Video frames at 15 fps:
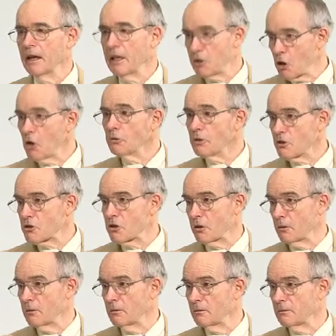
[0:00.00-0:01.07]
He told us
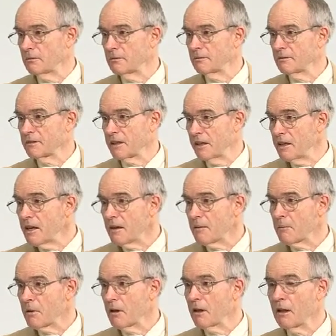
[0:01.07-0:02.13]
to, didn't he?
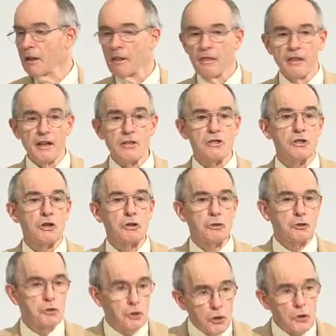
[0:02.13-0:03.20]
This
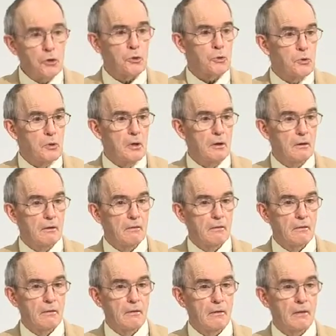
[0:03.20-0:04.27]
do
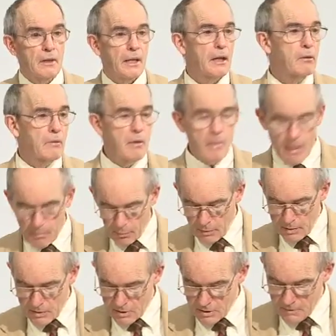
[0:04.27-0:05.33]
in
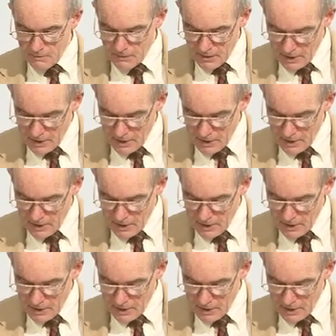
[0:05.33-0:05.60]
remembrance